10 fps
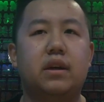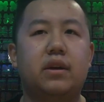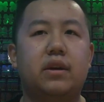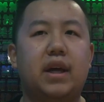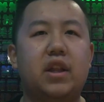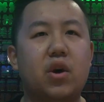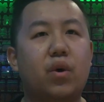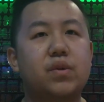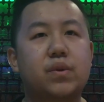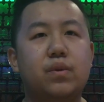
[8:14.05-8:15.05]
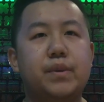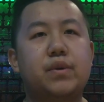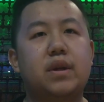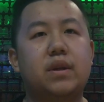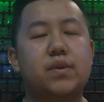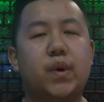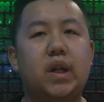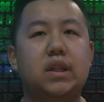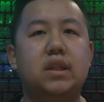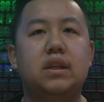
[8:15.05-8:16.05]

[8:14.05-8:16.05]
like the old school music as well.